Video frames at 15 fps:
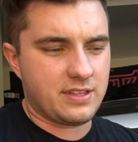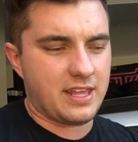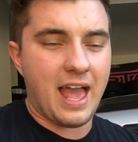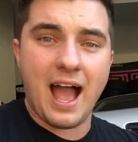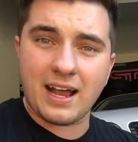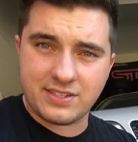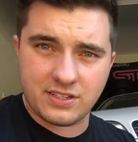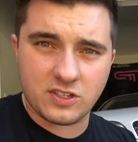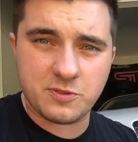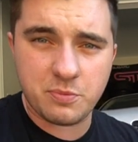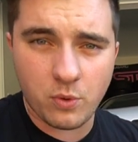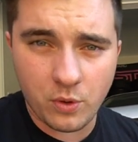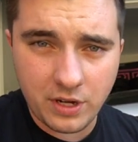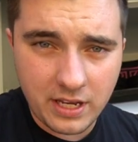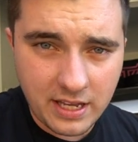the access
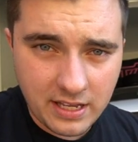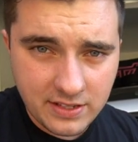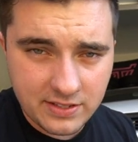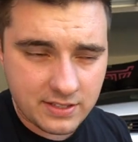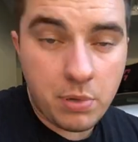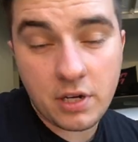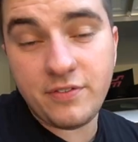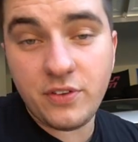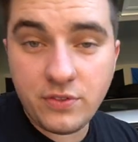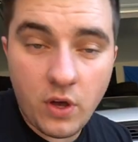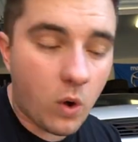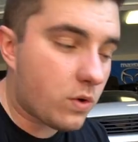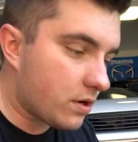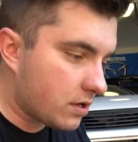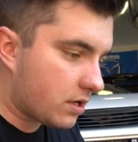port is. But if you
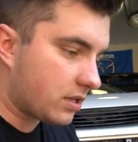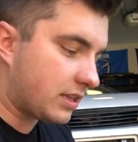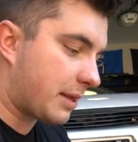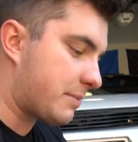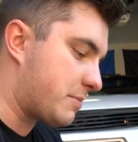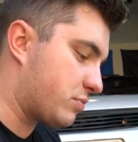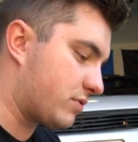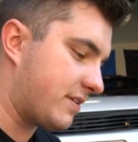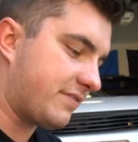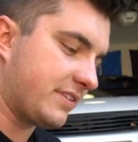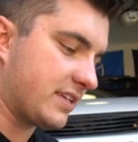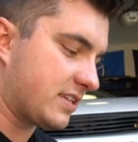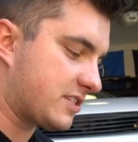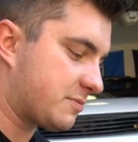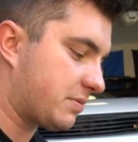don't, let me
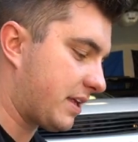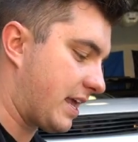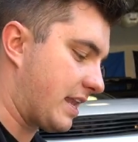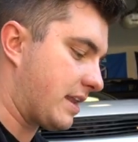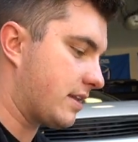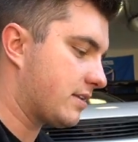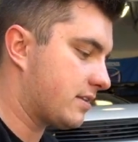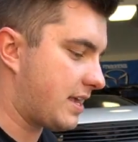briefly explain.